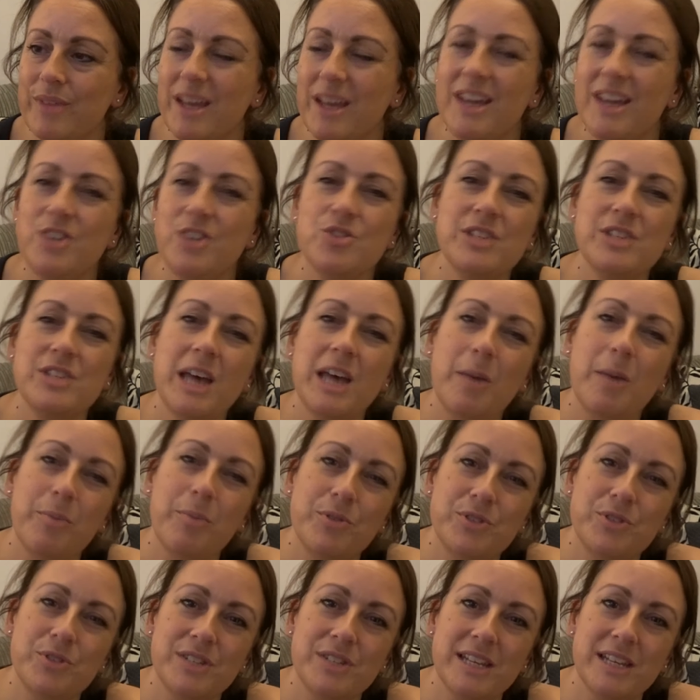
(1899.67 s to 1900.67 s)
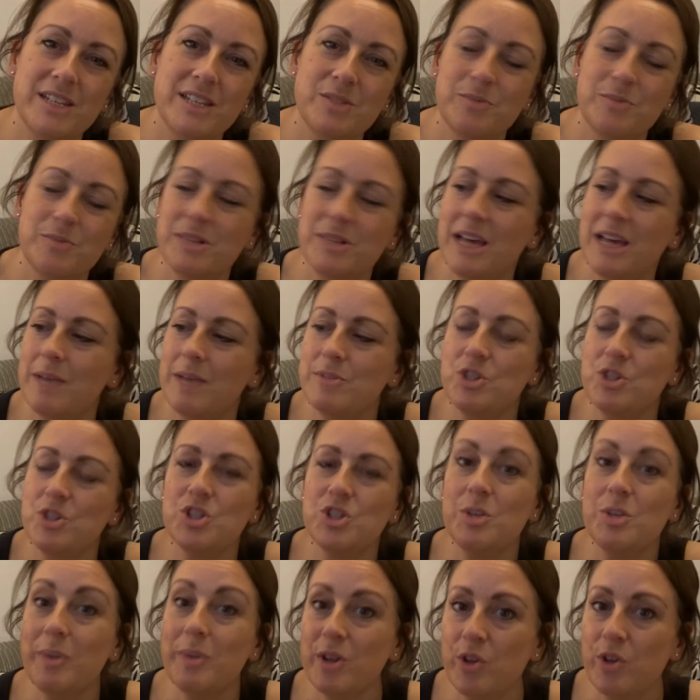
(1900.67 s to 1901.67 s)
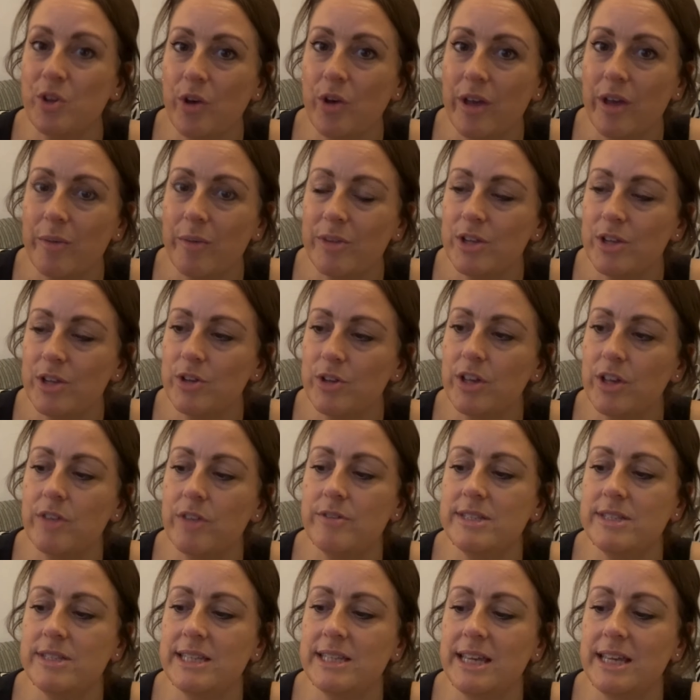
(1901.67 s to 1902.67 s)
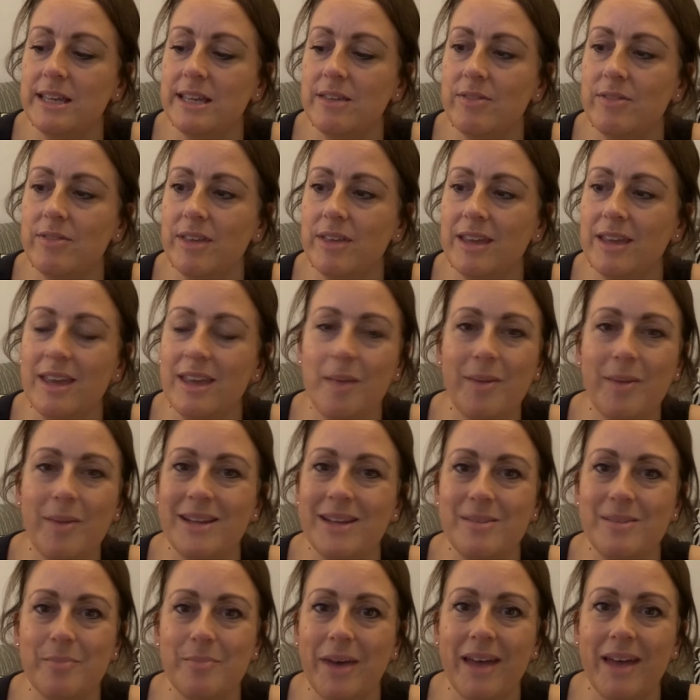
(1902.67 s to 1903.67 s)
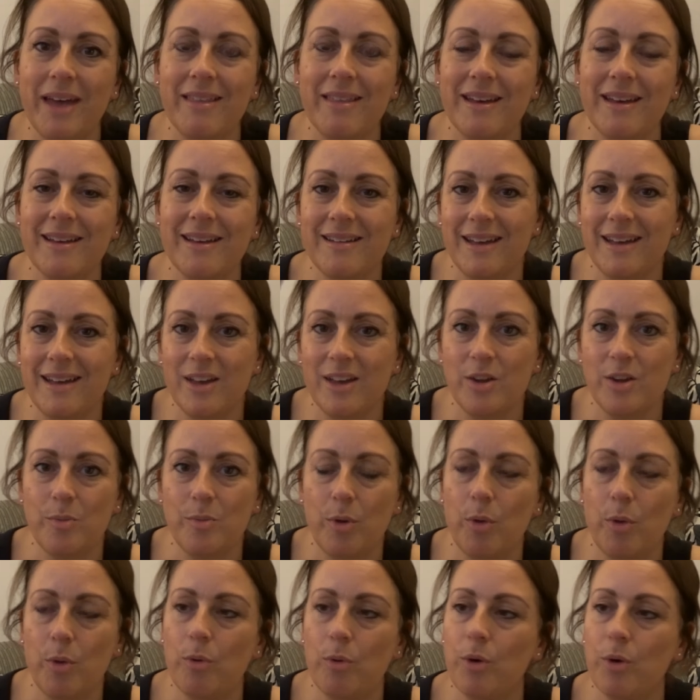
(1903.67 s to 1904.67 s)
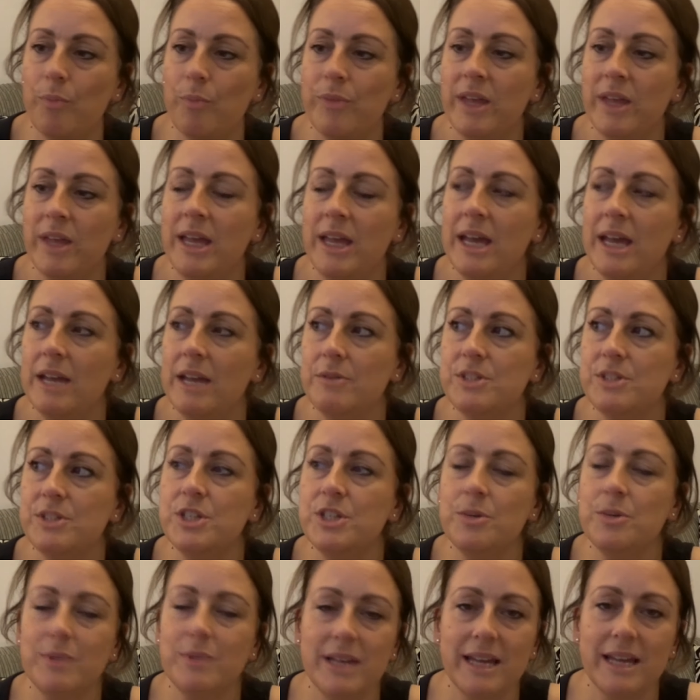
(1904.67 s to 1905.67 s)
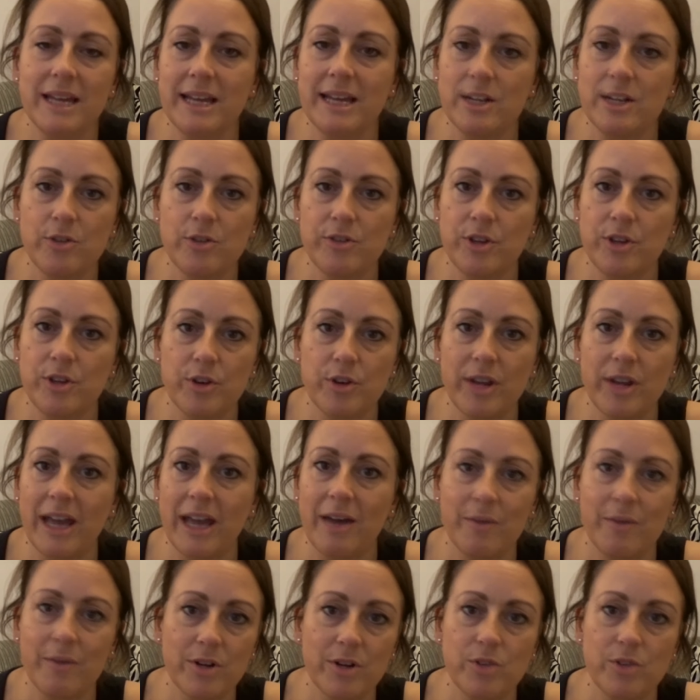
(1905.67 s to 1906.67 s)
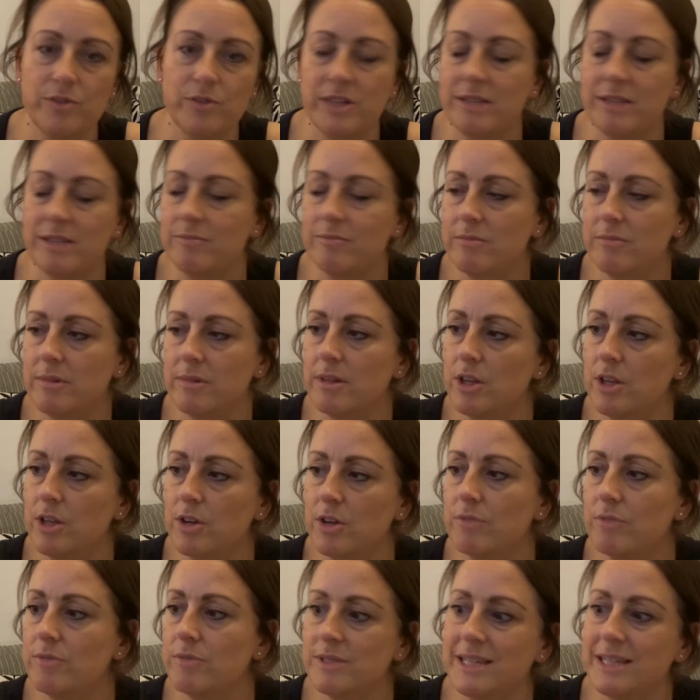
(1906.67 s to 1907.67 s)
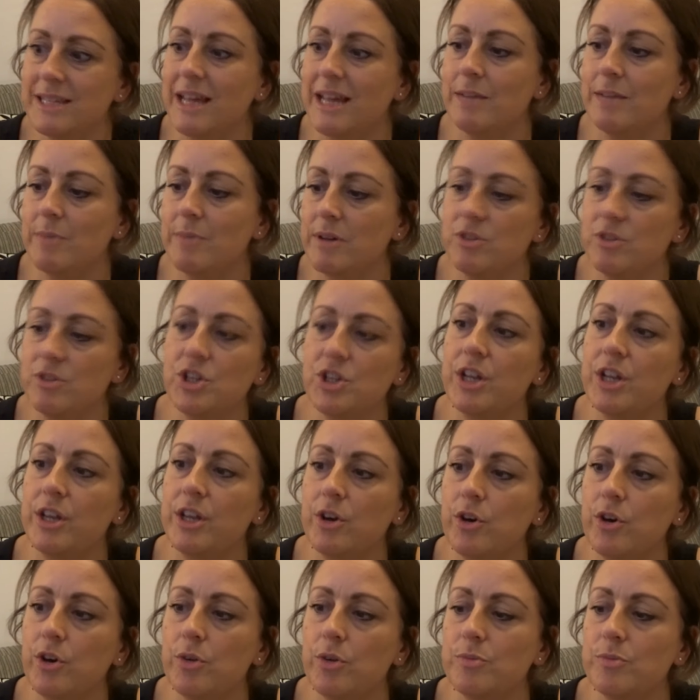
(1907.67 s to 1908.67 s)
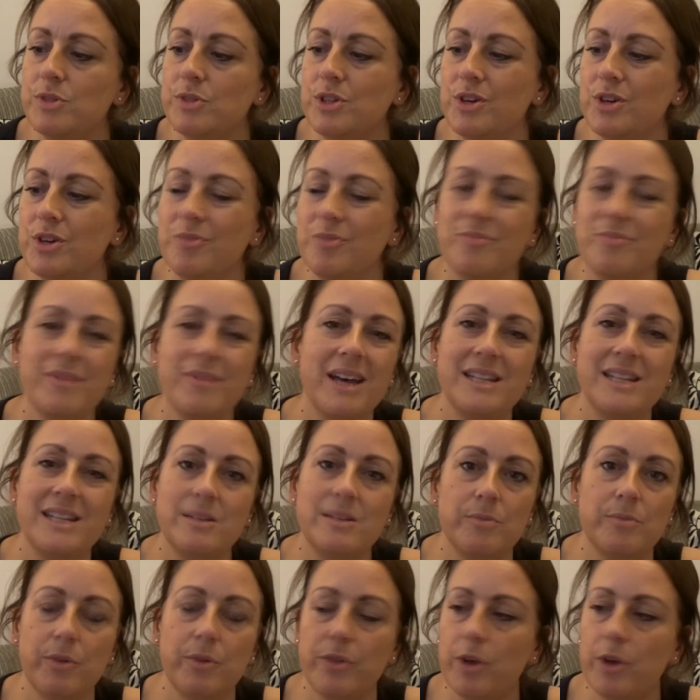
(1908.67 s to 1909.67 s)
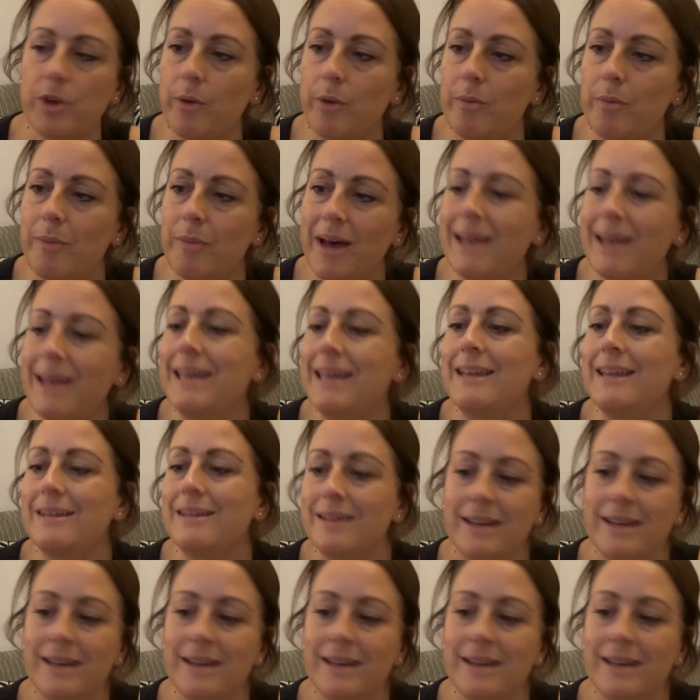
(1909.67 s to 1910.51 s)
It does happen, doesn't it, sometimes. It's just a bit annoying when you look at your receipt and you think, yeah, but I didn't buy that, I only bought one, and it was too late. I'd already gone out, I'd already, you know, started my journey home, so I didn't bother going back in